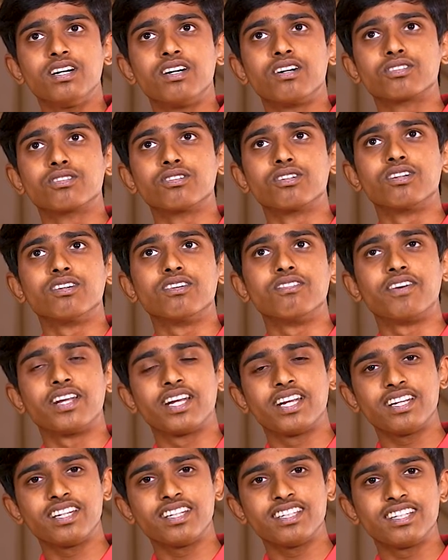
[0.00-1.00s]
So
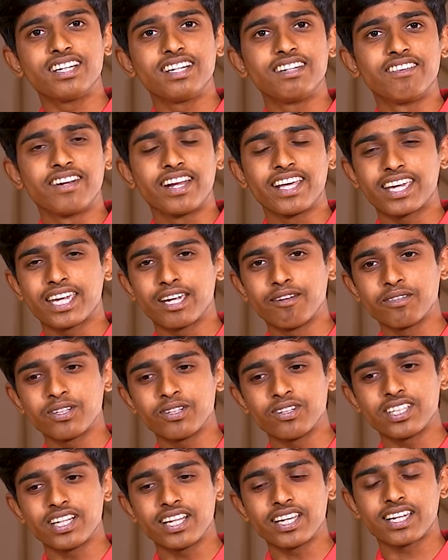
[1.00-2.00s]
when I came to
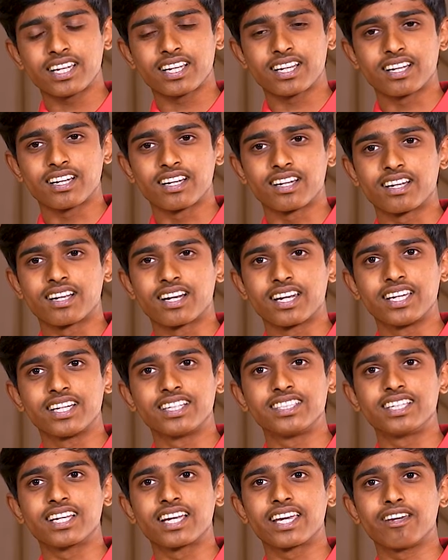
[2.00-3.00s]
know that I
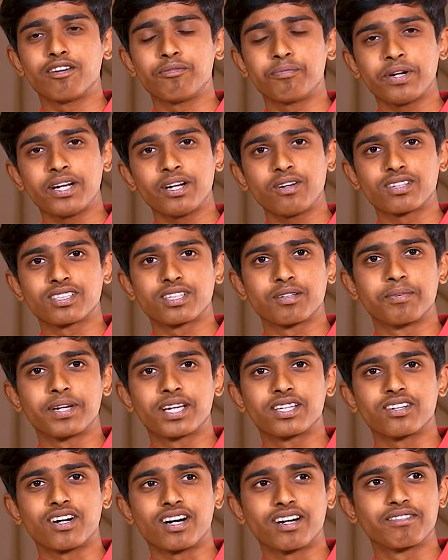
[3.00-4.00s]
cleared KVP, it was a
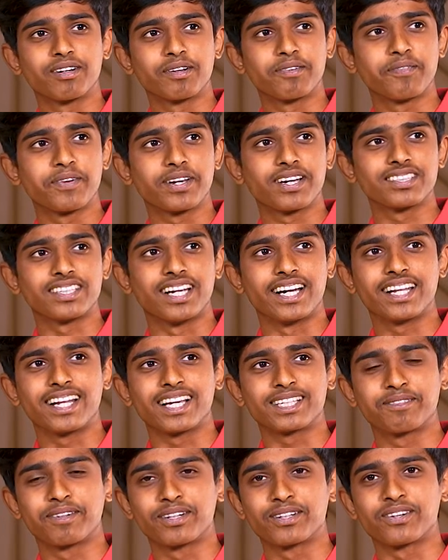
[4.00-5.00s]
big shock for me because I didn't
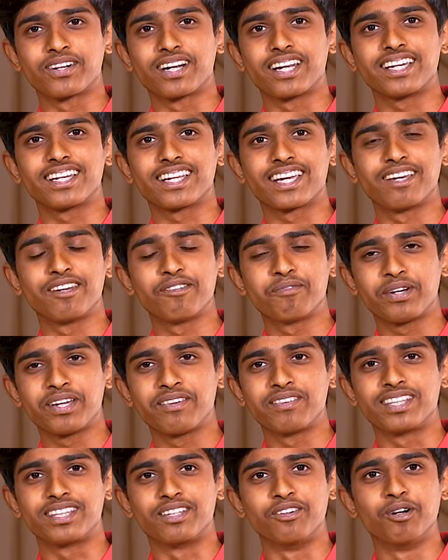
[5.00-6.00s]
expect to clear
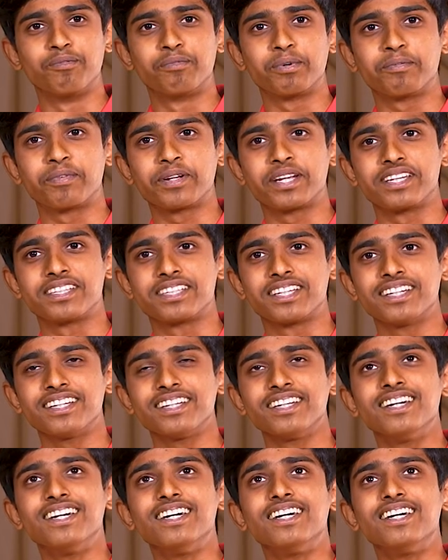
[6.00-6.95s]
KVP with no preparation.